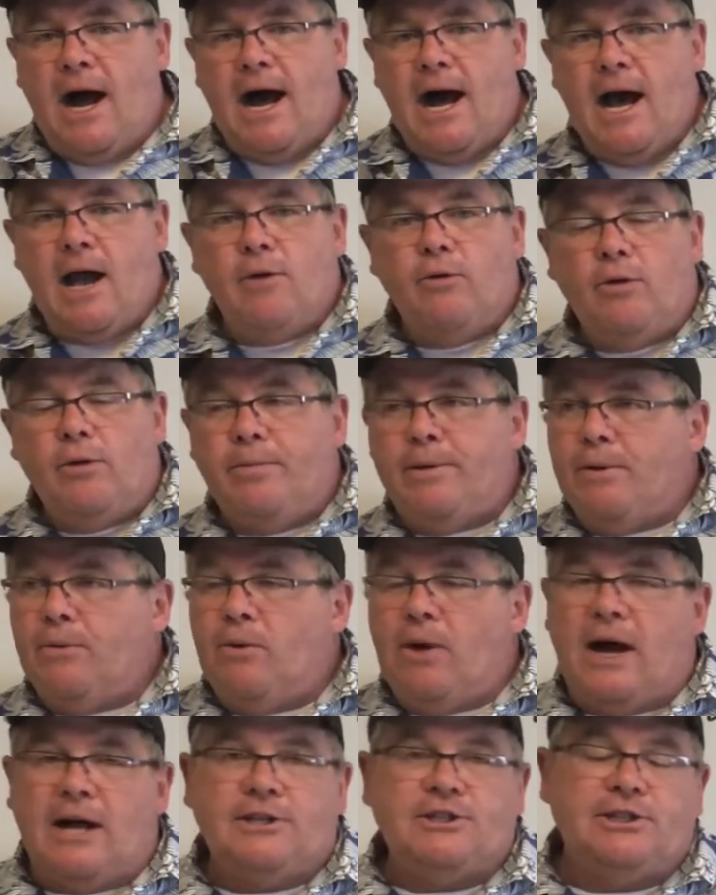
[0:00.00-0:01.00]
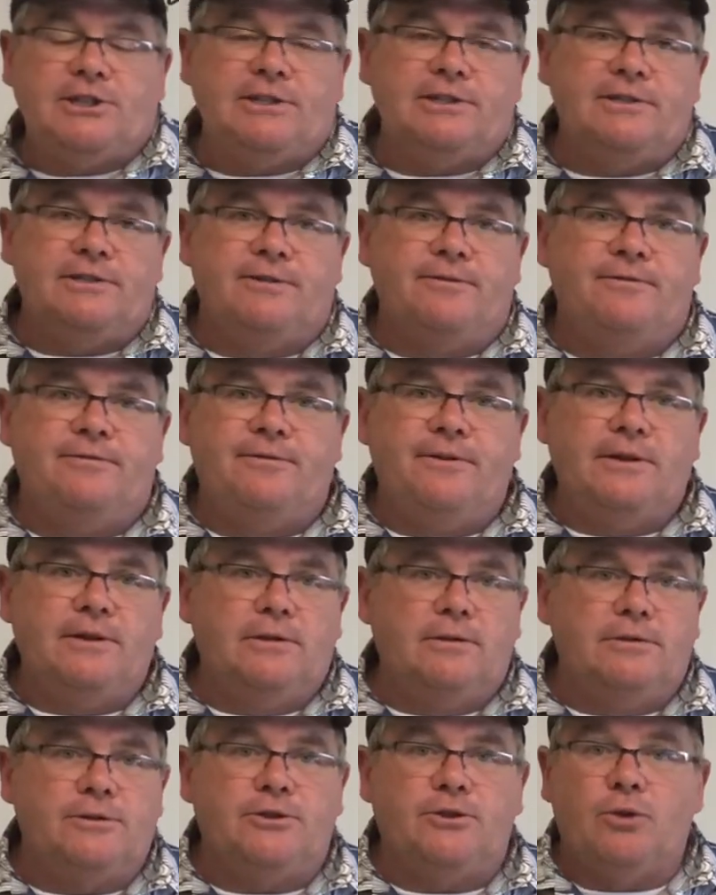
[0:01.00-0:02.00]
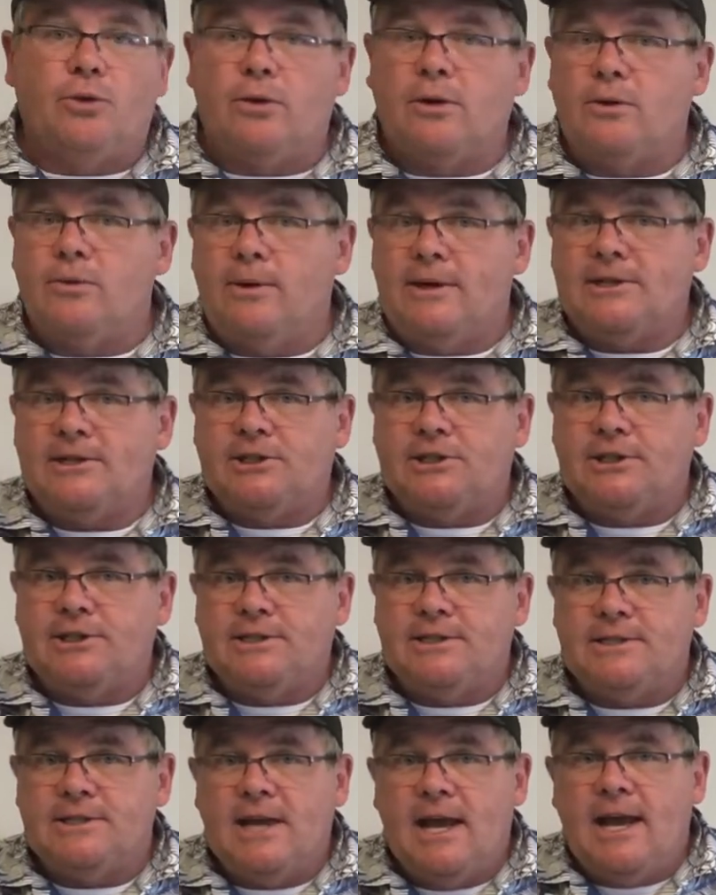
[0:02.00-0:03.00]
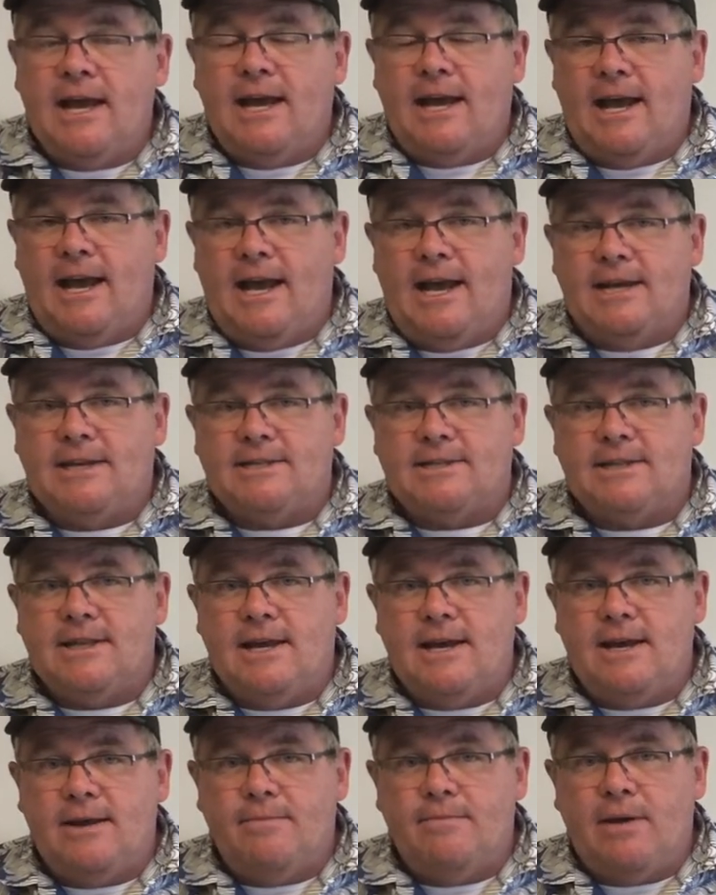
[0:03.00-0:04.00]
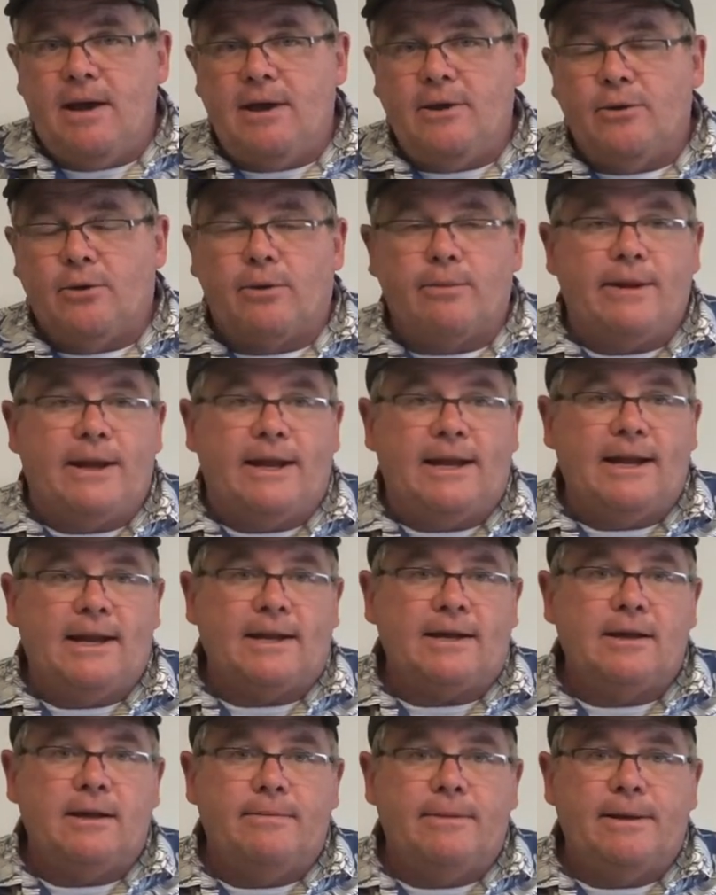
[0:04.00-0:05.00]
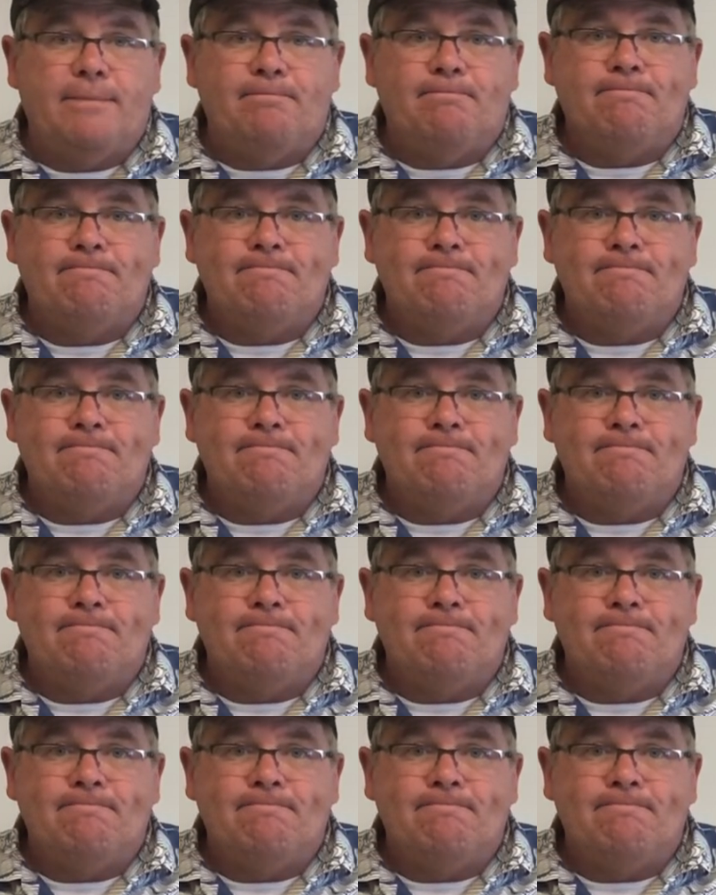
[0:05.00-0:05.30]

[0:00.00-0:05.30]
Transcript: I will be watching to field your questions as they may or may not come in.